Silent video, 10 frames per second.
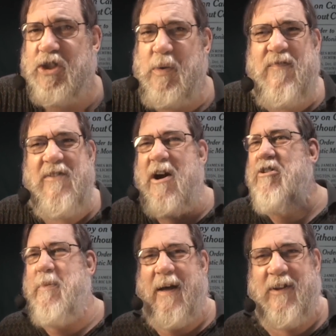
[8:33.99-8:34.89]
because we've
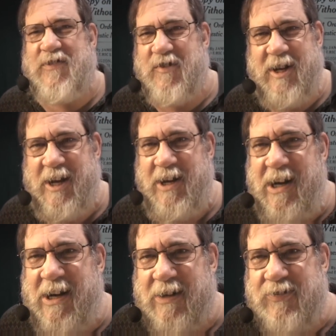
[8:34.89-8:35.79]
known about this for 10
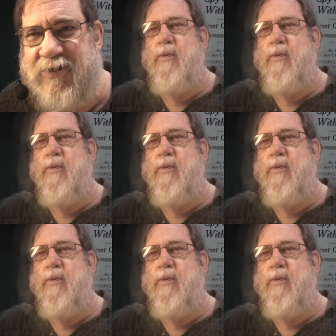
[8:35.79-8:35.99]
years.